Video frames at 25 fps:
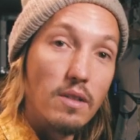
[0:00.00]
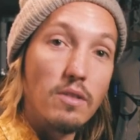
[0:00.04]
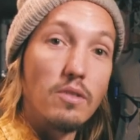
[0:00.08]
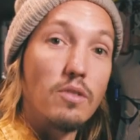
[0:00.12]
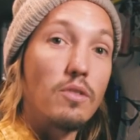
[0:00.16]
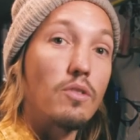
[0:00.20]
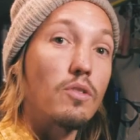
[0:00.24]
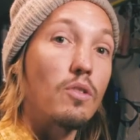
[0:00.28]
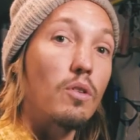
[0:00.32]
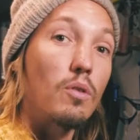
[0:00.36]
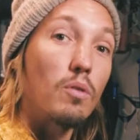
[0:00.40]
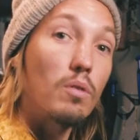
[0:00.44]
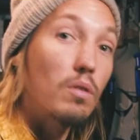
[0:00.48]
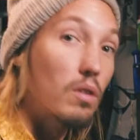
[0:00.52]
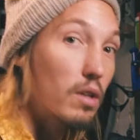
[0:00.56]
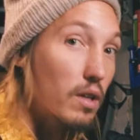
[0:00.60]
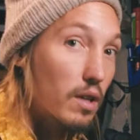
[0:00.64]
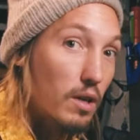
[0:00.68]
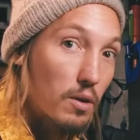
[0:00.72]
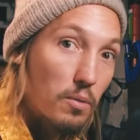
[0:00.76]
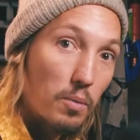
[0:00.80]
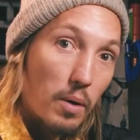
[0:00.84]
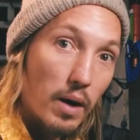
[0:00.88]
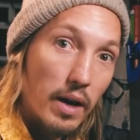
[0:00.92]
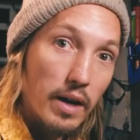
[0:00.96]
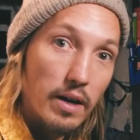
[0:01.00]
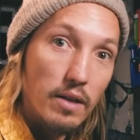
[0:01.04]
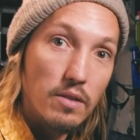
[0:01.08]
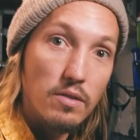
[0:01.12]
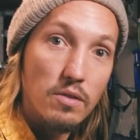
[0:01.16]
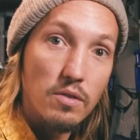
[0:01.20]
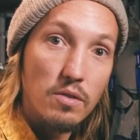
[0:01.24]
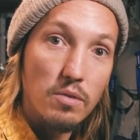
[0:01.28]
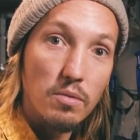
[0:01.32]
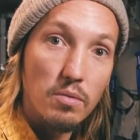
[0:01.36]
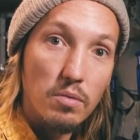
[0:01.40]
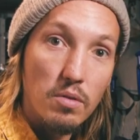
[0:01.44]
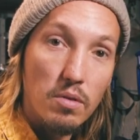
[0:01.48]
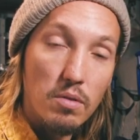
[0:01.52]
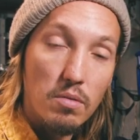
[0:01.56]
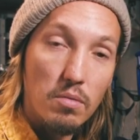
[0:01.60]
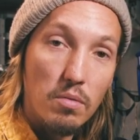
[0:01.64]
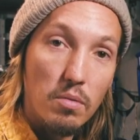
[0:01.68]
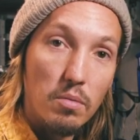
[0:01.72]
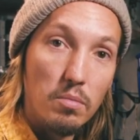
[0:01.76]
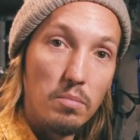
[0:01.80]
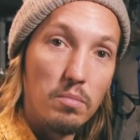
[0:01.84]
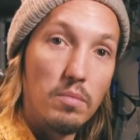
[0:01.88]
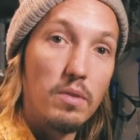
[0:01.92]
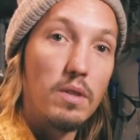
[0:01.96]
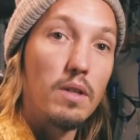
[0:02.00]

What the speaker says: it's a totally quiet studio room.